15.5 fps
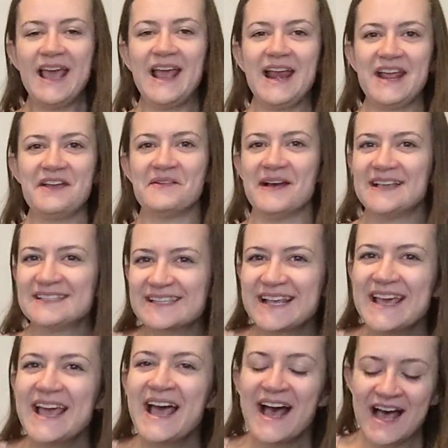Anyways,
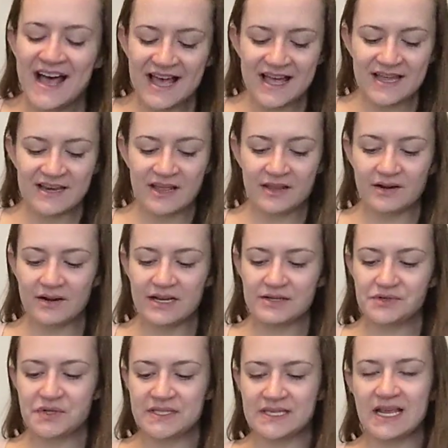another
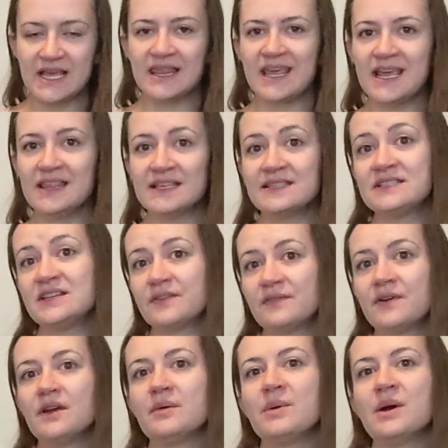interesting thing that's
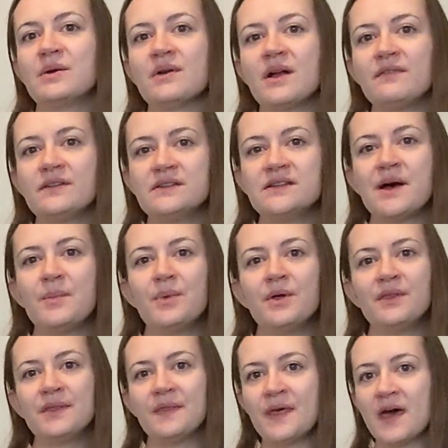different about Rough and
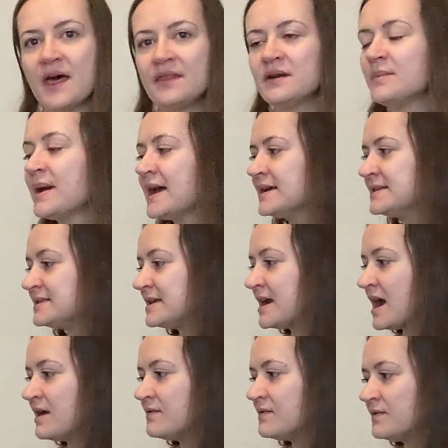Tumble than the other bags that
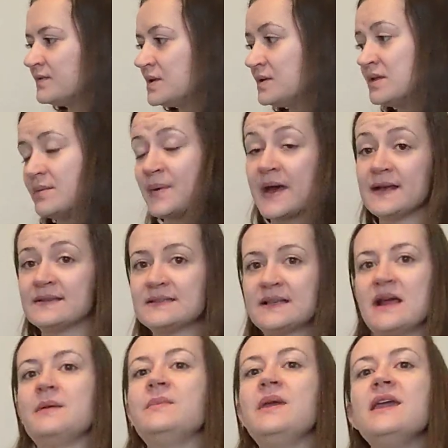I reviewed and the bags that
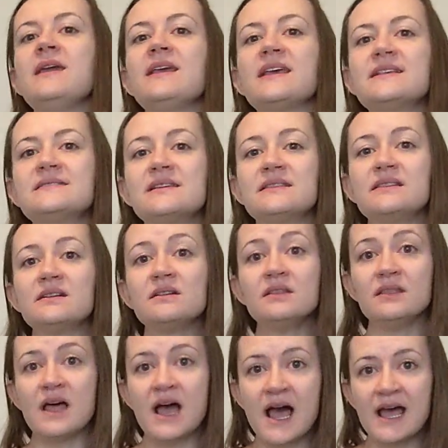I make is that they're
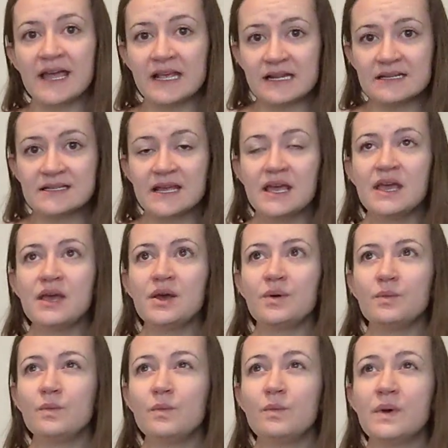lined,
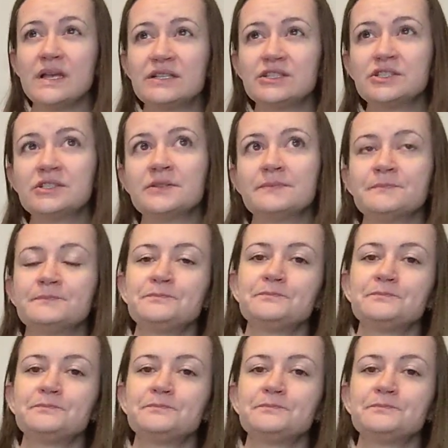which,